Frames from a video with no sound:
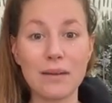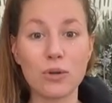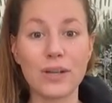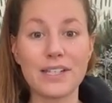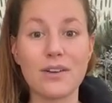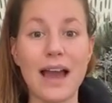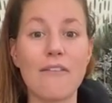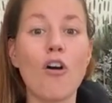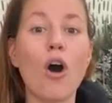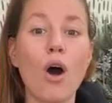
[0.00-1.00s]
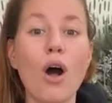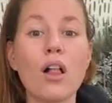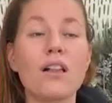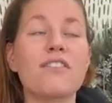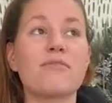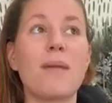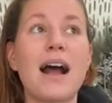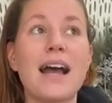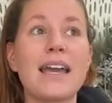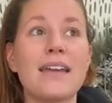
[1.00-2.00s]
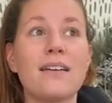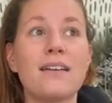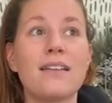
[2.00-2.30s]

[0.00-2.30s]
am going to have all of my